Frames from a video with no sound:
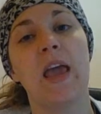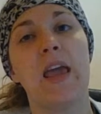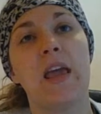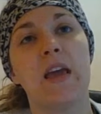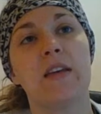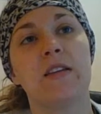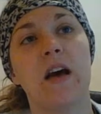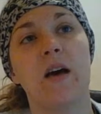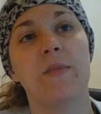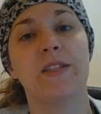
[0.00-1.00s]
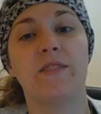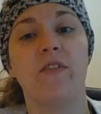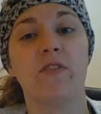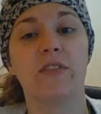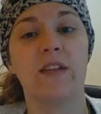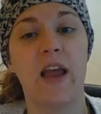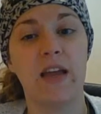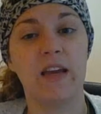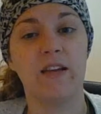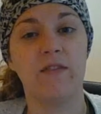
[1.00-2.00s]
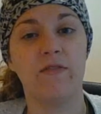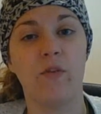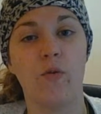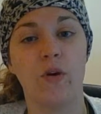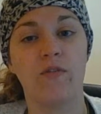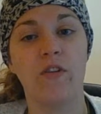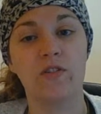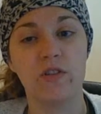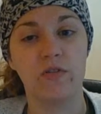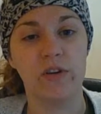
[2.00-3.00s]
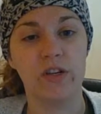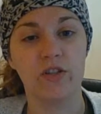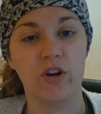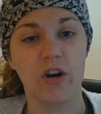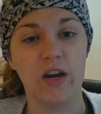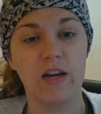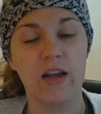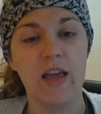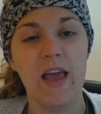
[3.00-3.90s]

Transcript: and it's a false negative or falsely reassuring.